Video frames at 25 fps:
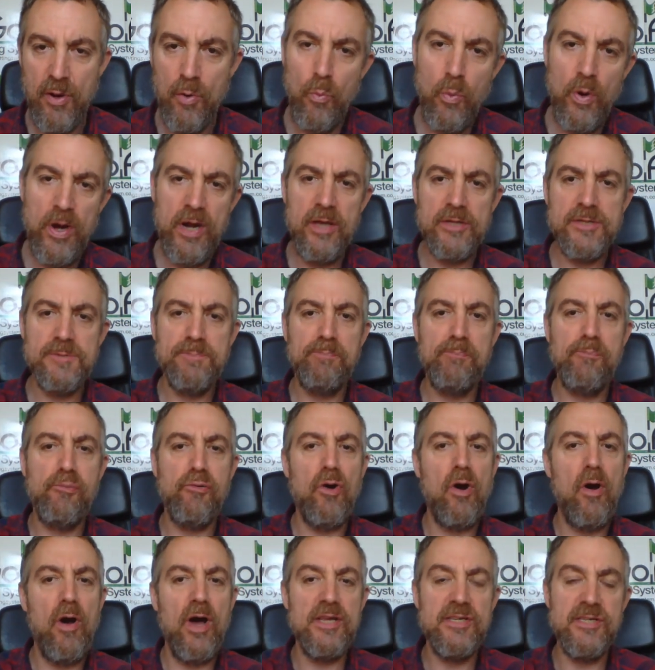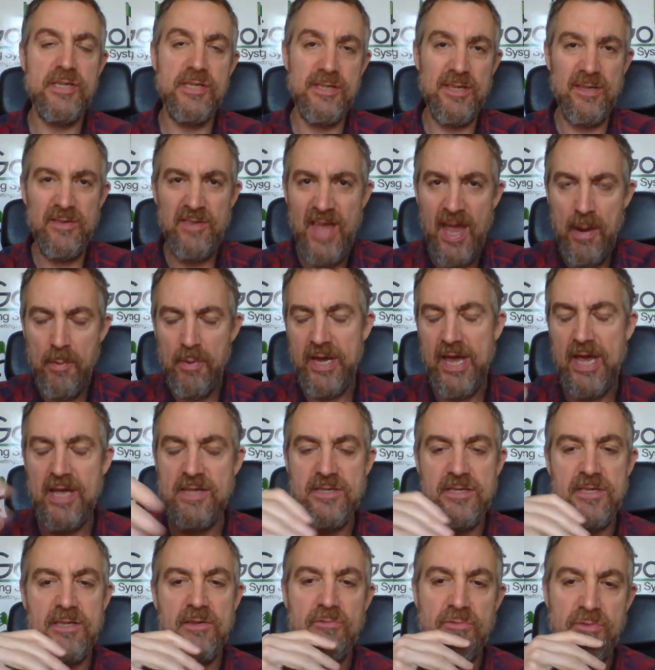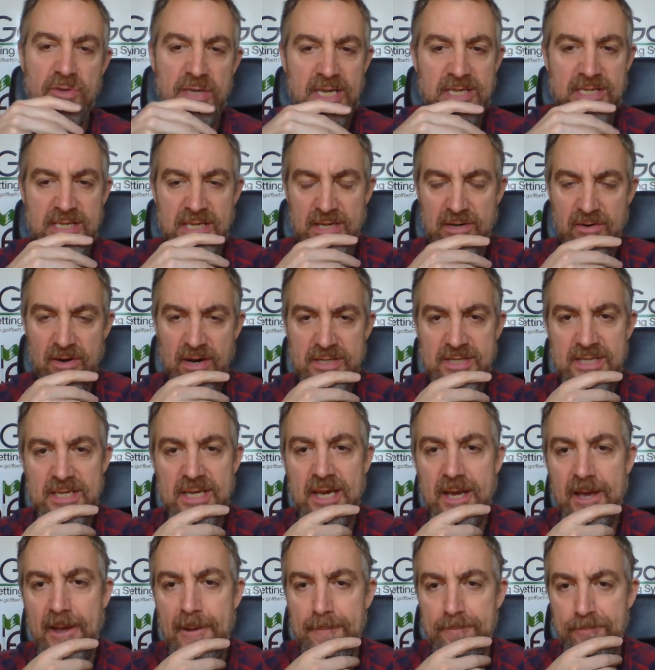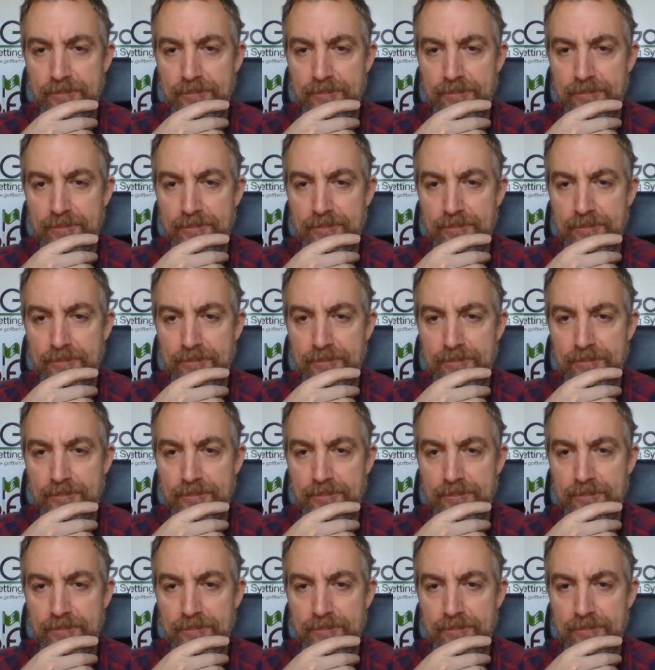Winners, prices, and now we're getting to the nitty-gritty here.